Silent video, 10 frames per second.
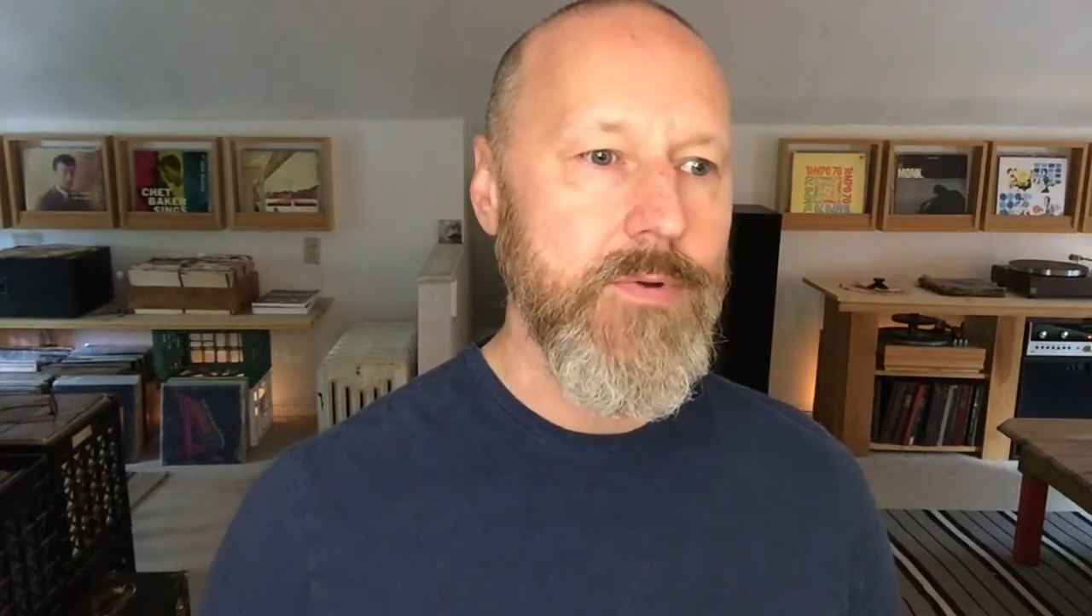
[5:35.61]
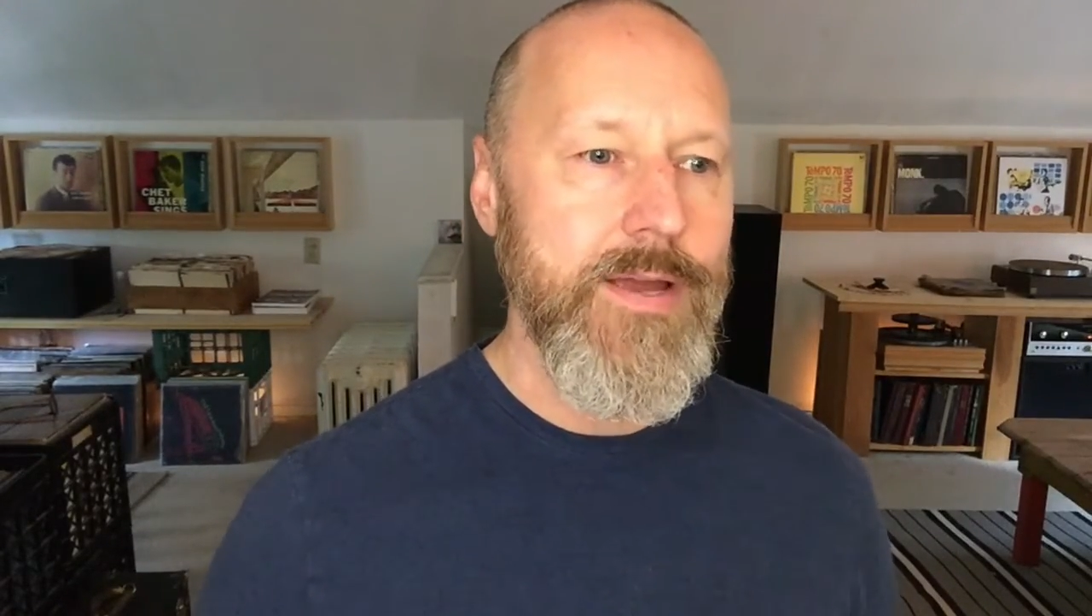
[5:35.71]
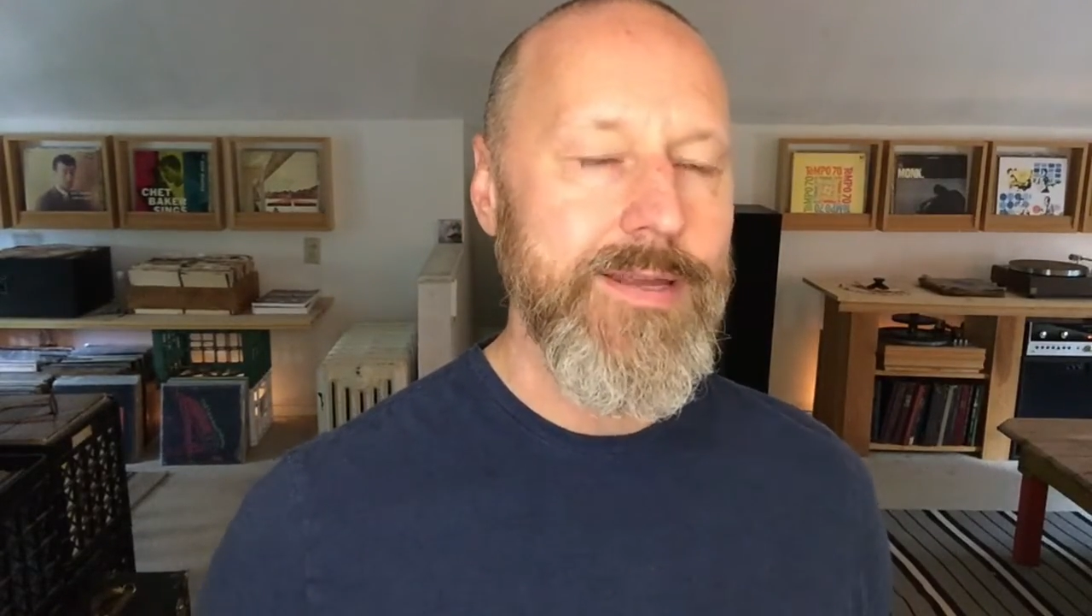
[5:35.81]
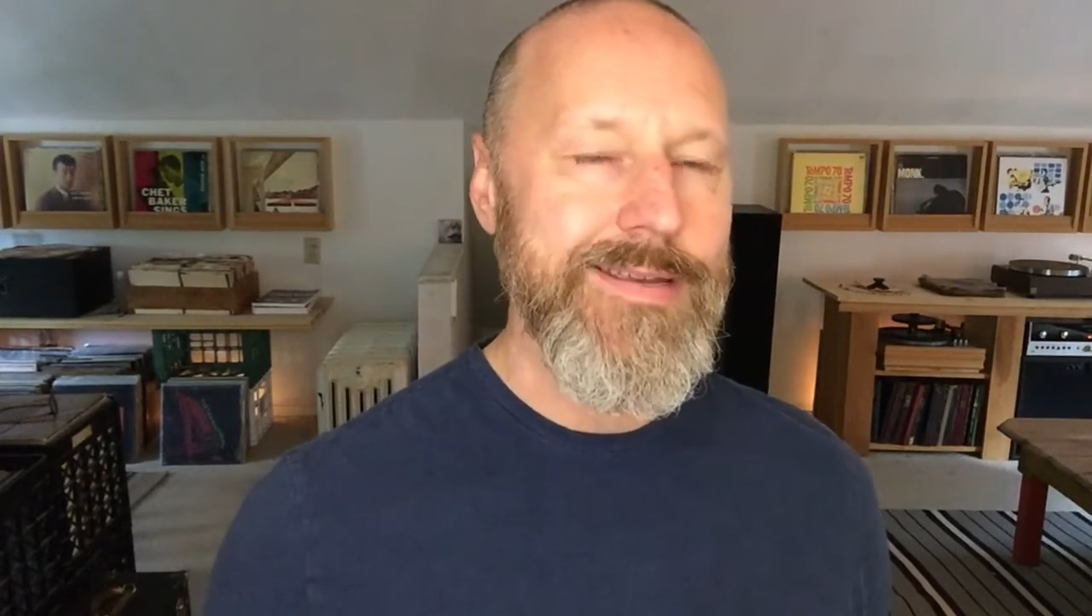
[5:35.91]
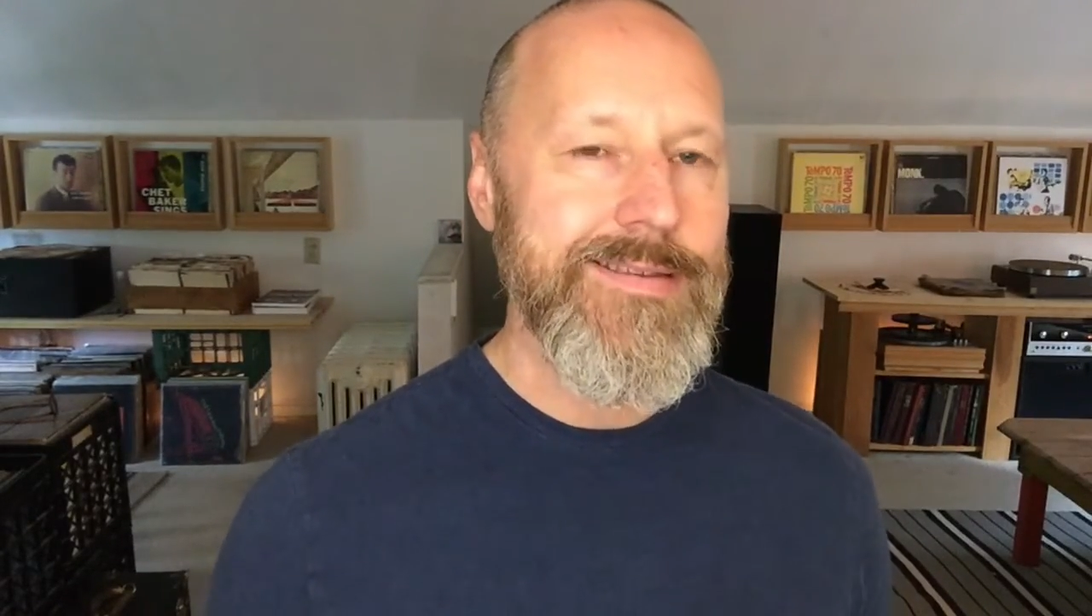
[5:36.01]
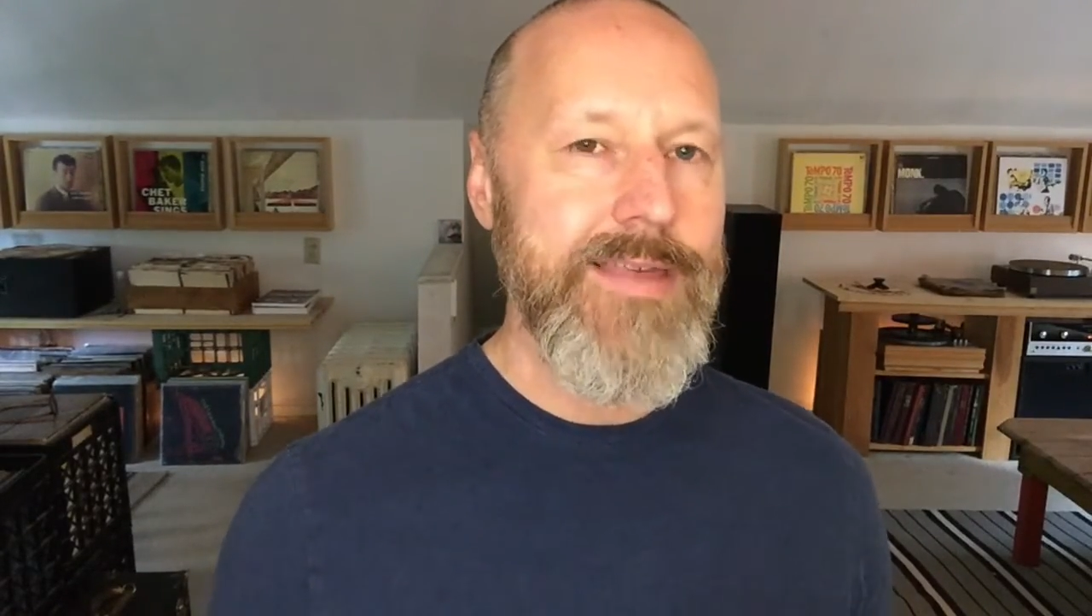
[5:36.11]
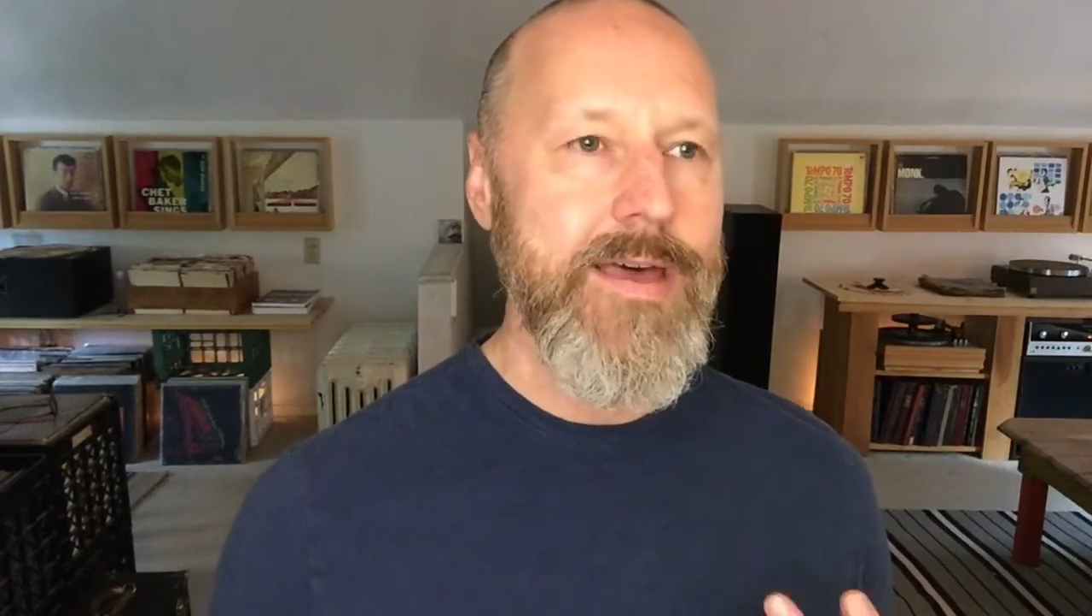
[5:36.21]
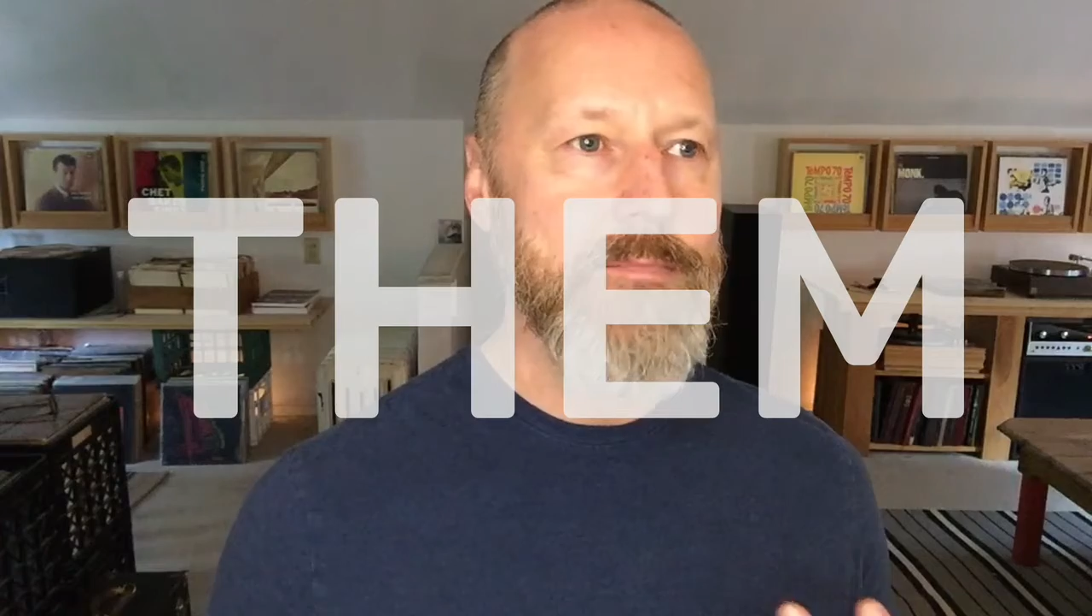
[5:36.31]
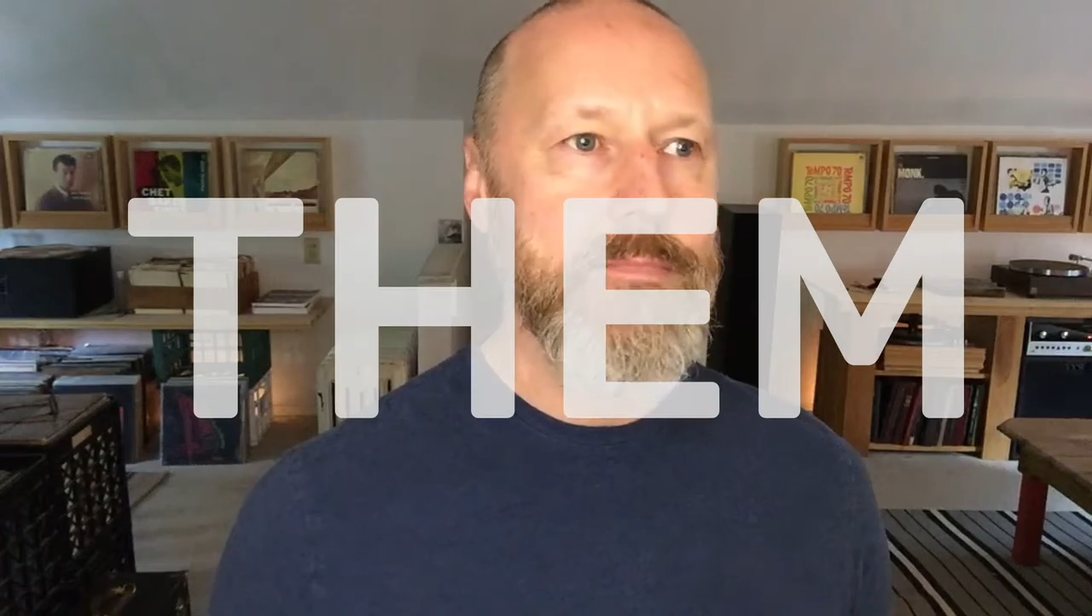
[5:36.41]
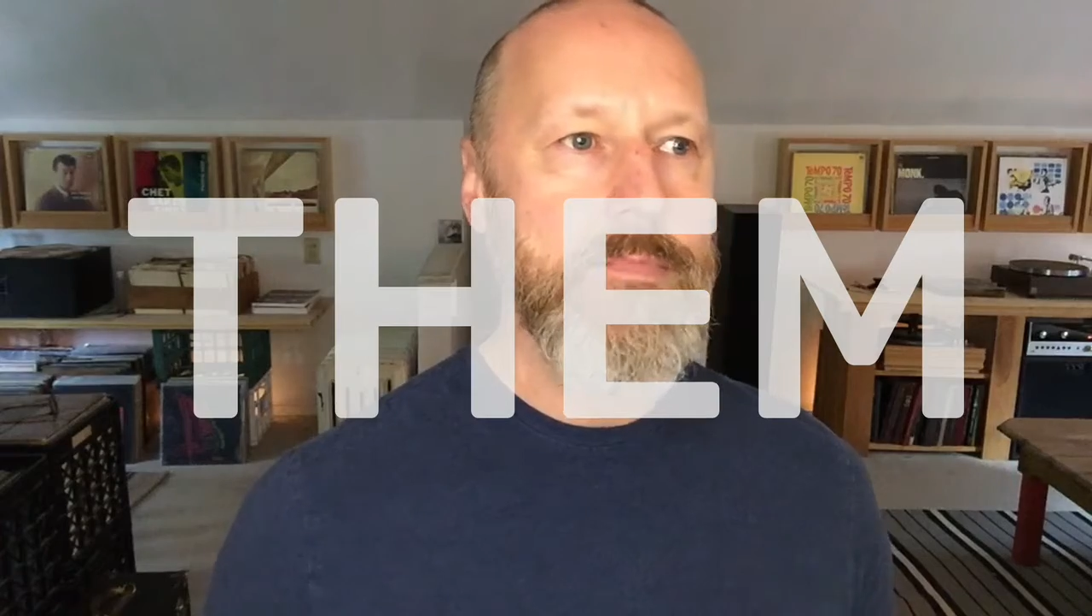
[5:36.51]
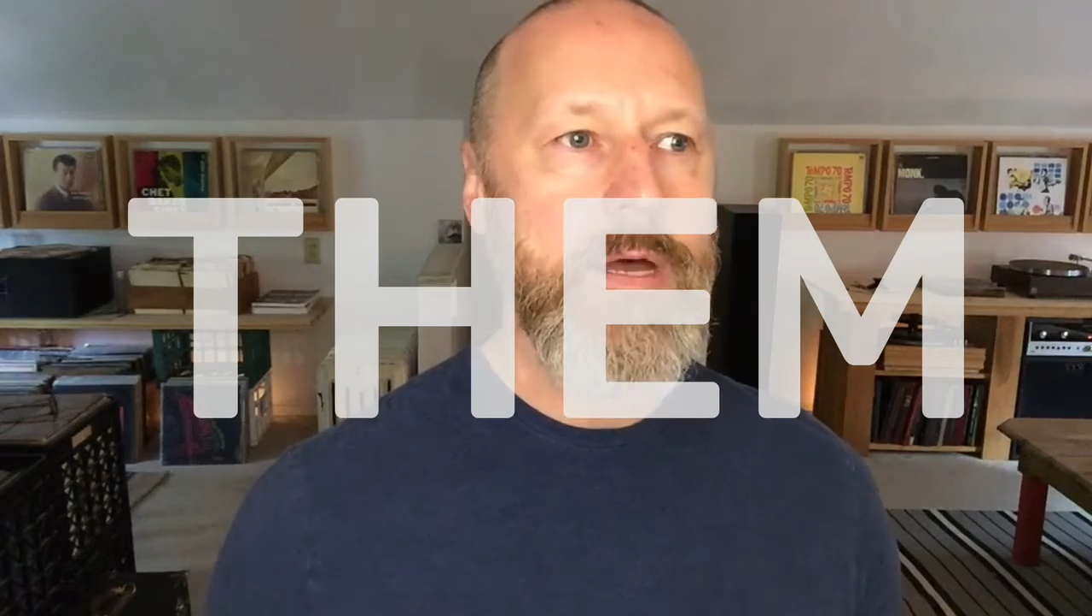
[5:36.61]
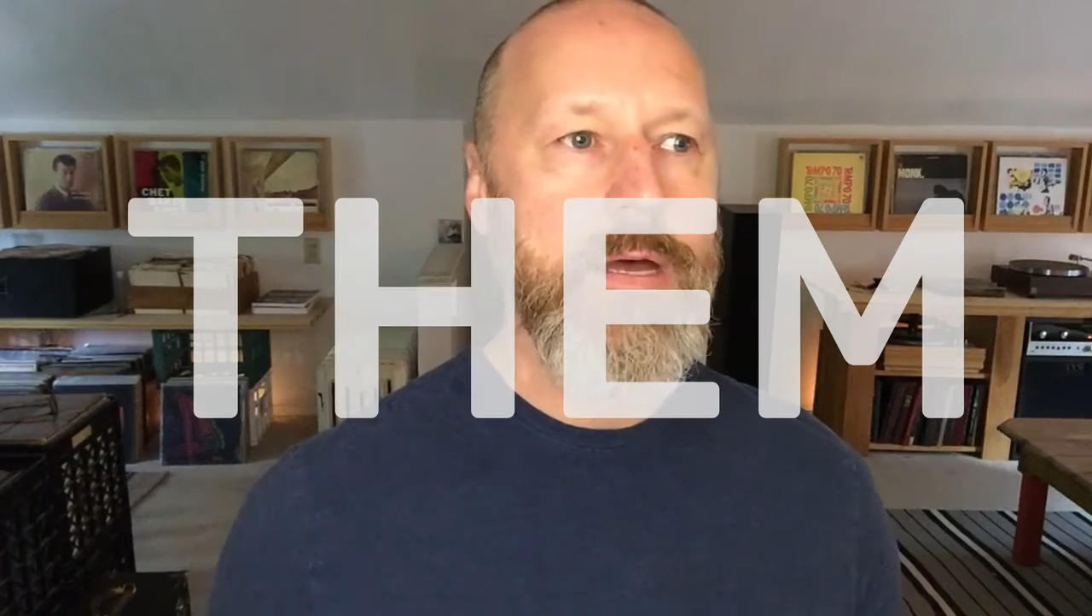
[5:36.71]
right, is them.